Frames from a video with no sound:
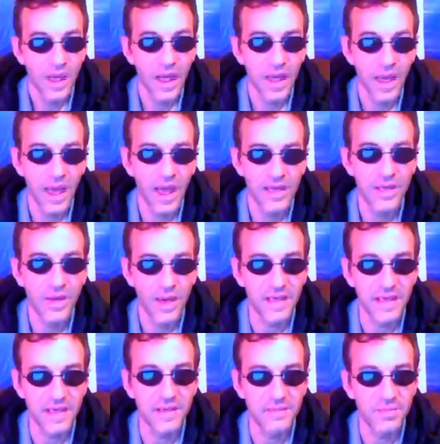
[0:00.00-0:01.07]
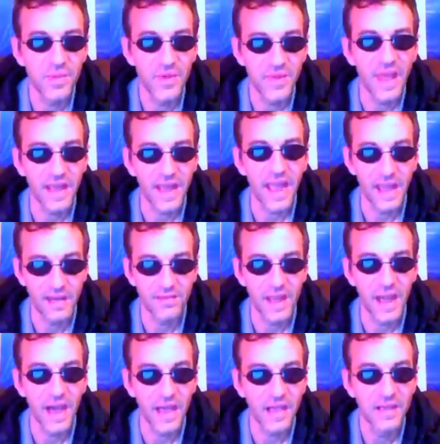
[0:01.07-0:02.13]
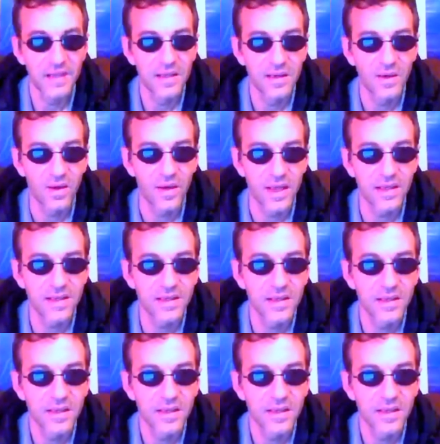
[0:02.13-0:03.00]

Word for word: I, I know I need to put that caveat on it.